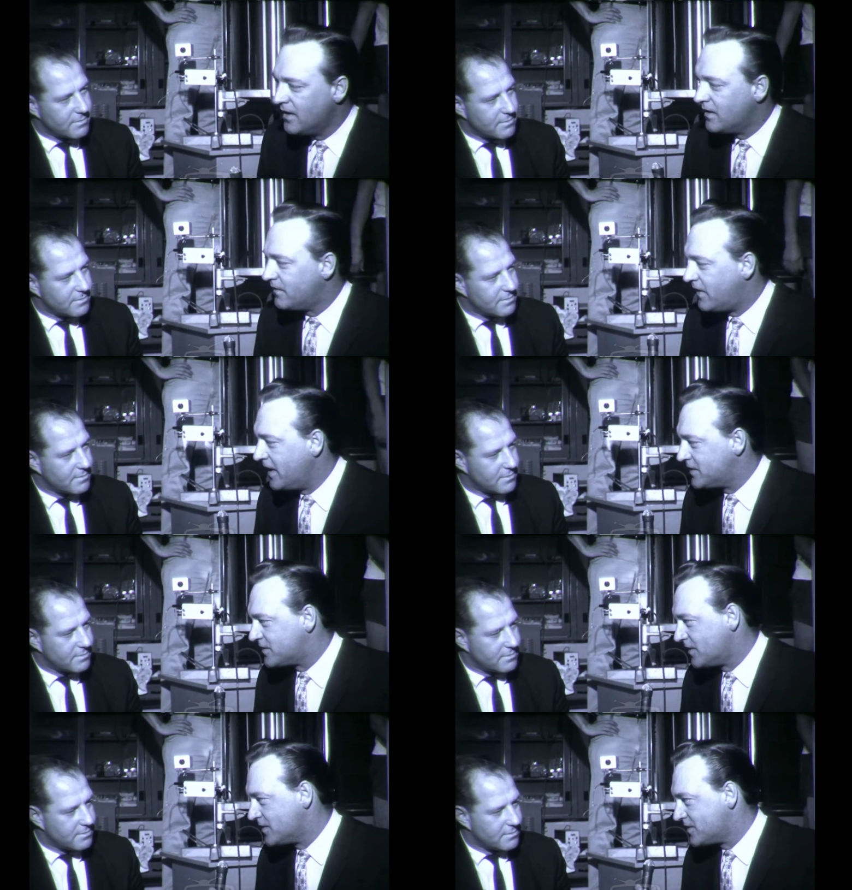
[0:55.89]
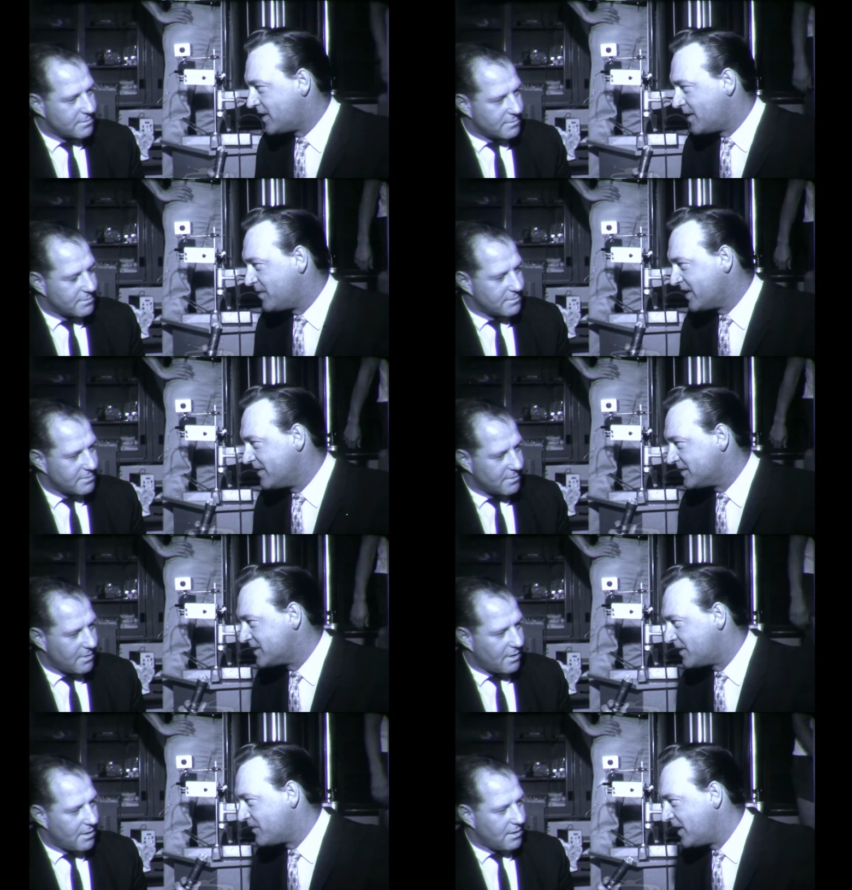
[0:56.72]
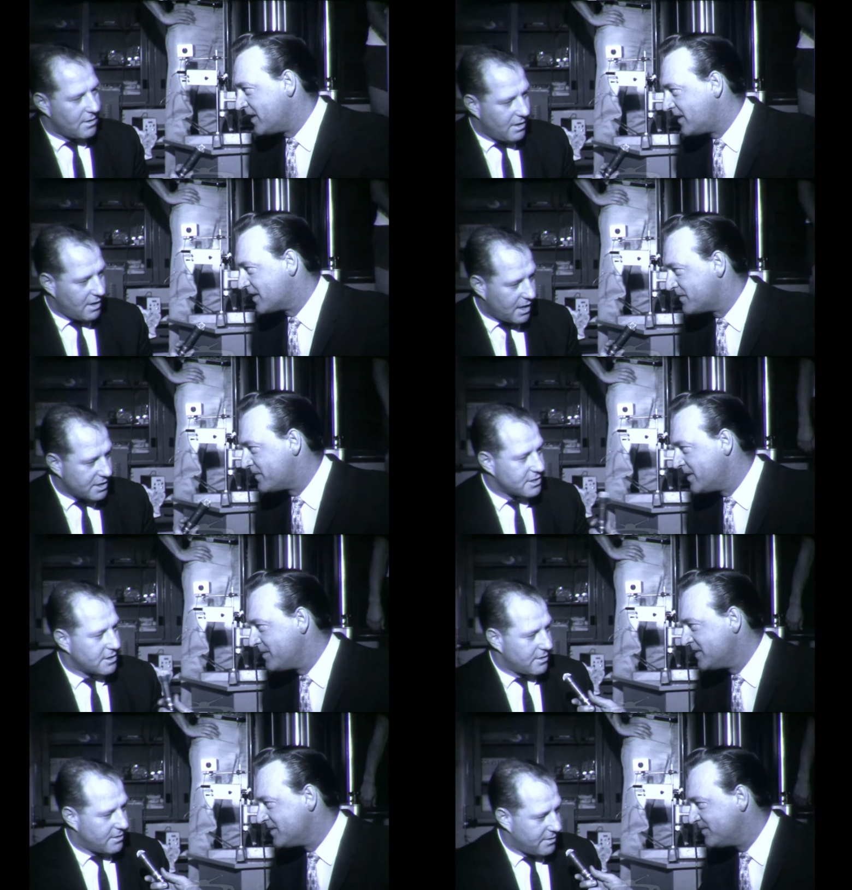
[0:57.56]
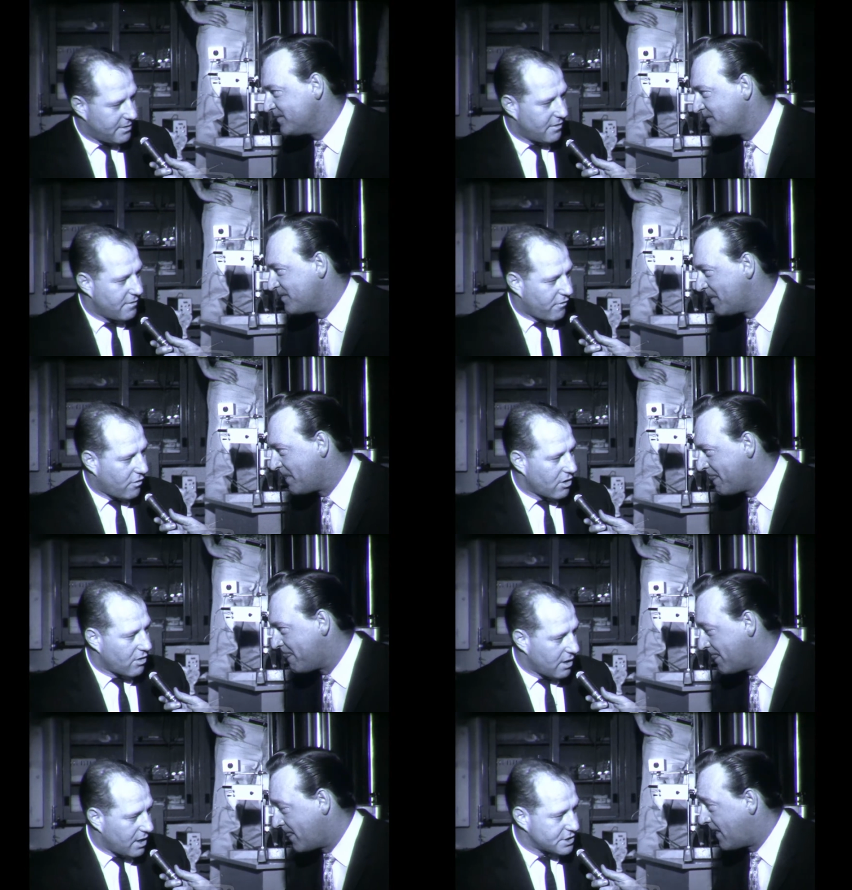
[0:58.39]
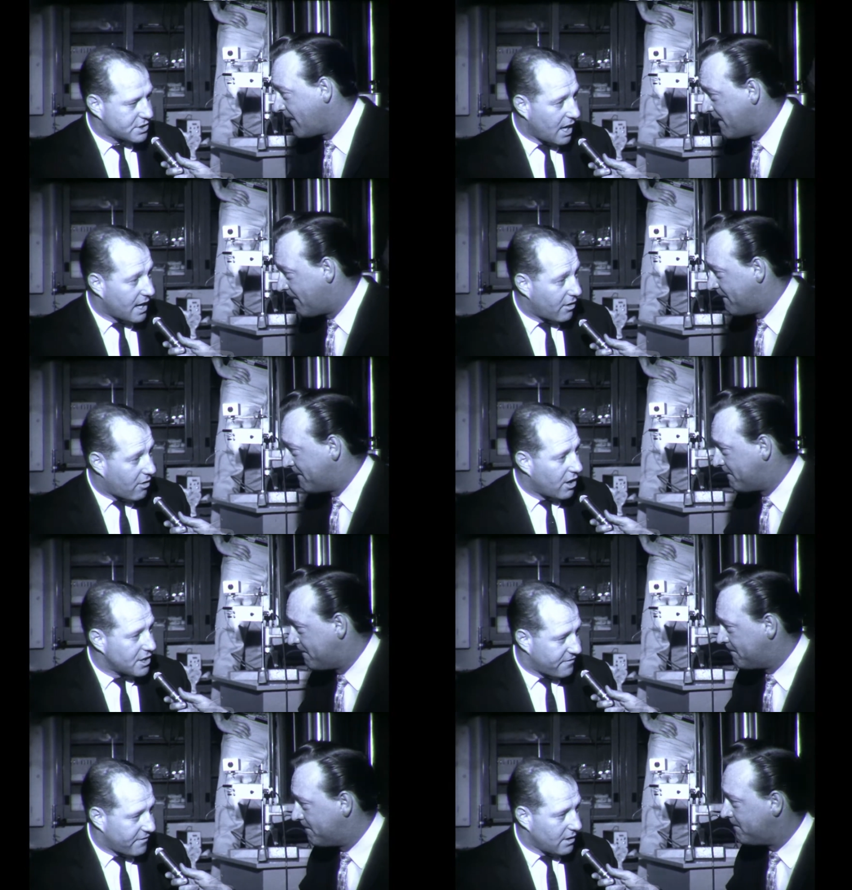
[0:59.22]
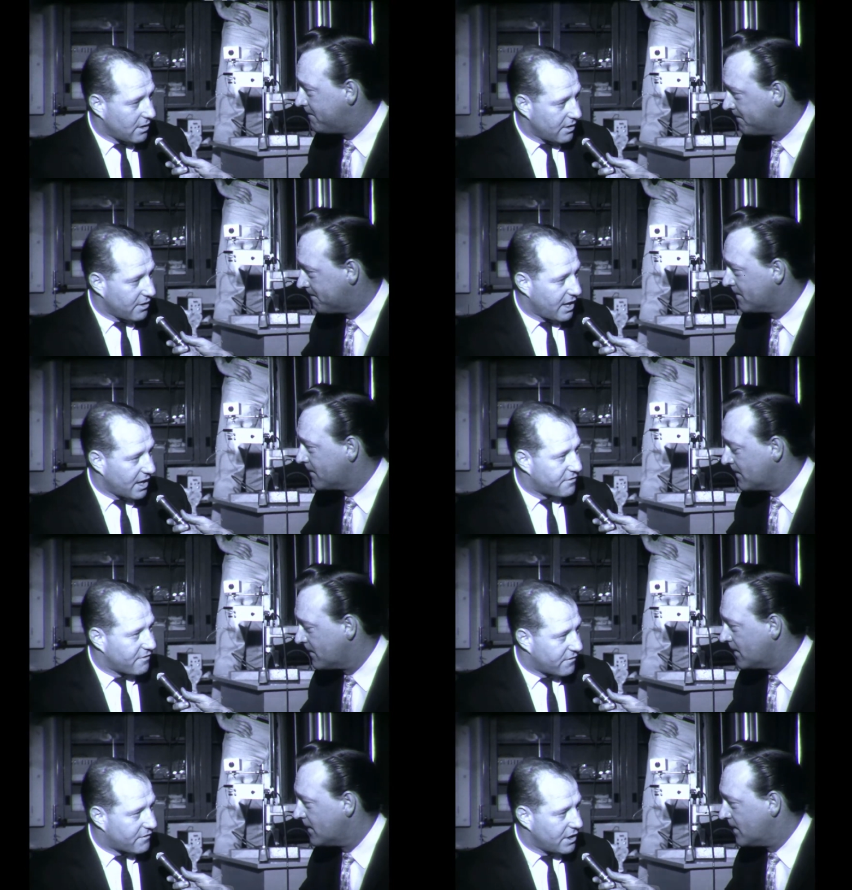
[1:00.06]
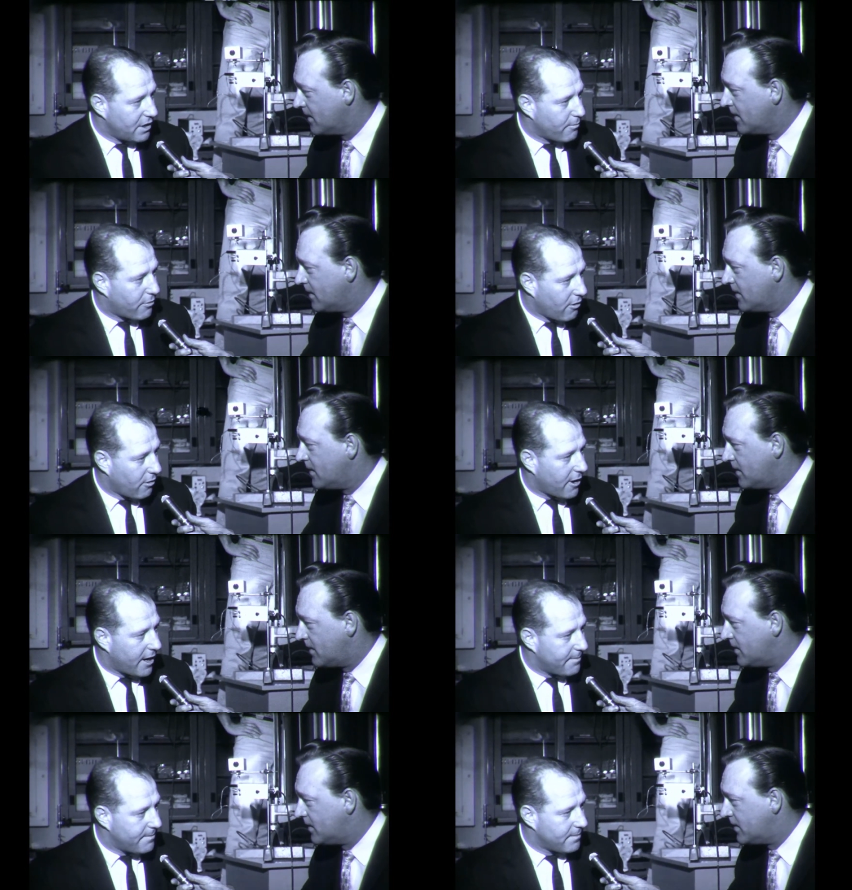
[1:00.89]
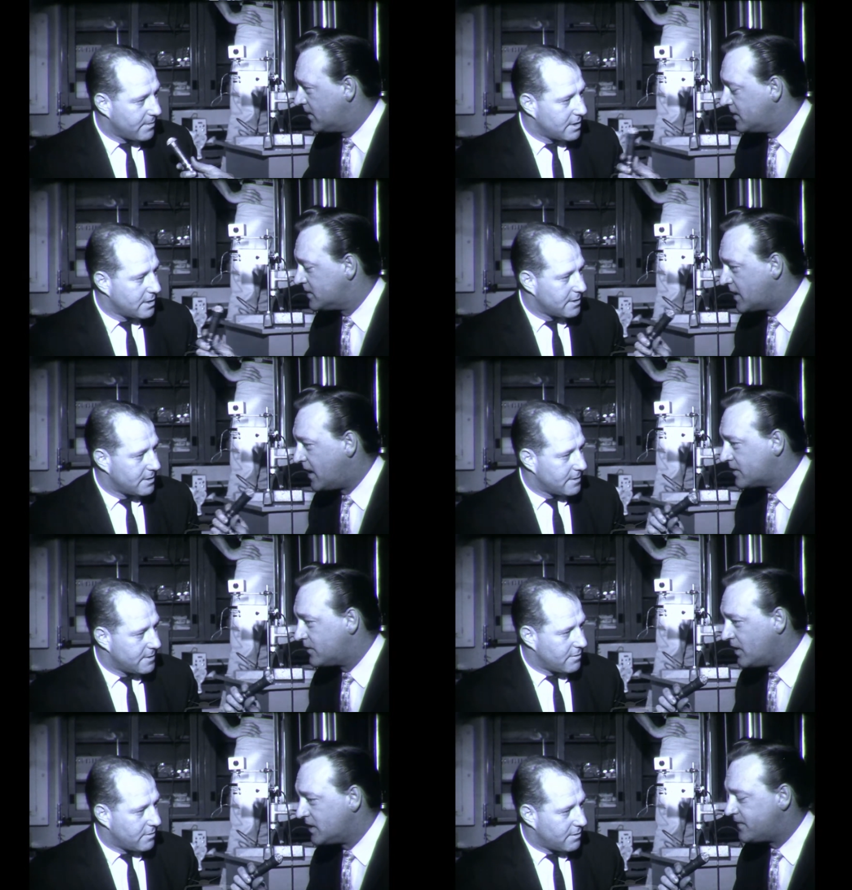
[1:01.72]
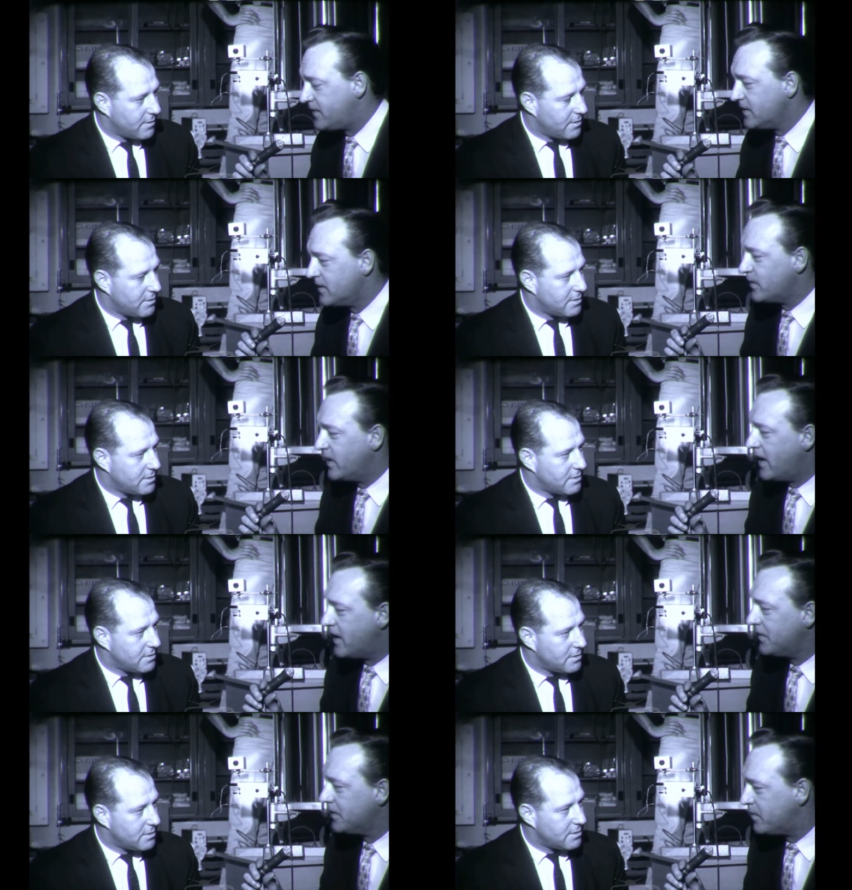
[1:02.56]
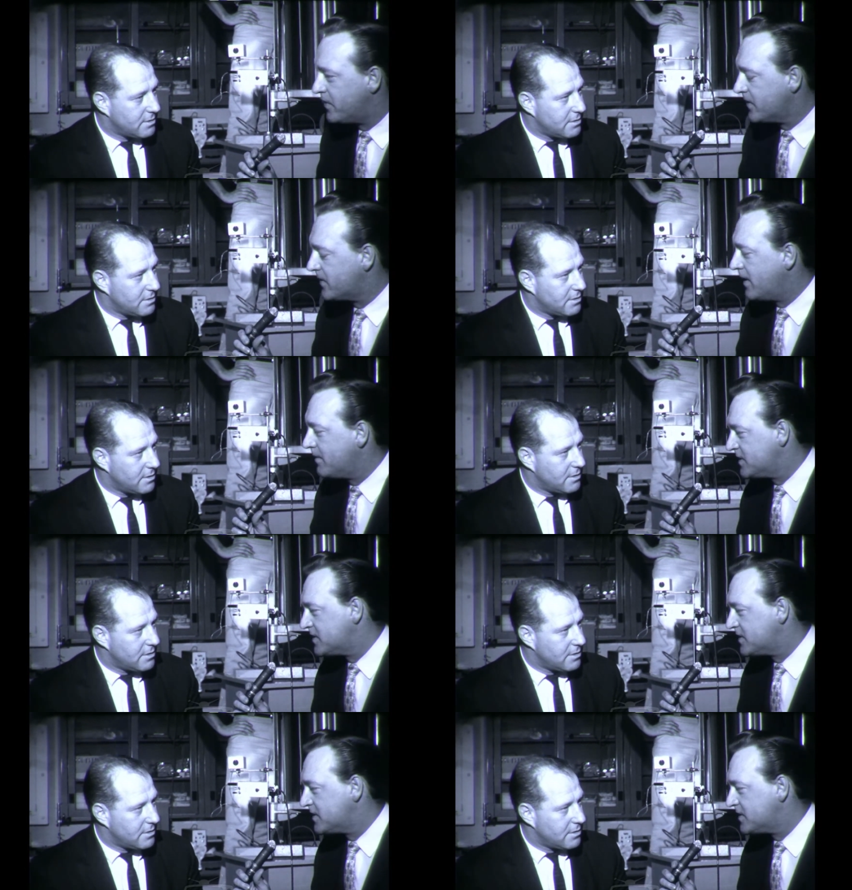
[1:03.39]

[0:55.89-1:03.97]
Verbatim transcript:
Speaker 1: flight surgeon, I believe. Is that right, Dr. Freeman?
Speaker 2: For Scott Crossfield and the X-15 program.
Speaker 1: Scott Crossfield we had on the program just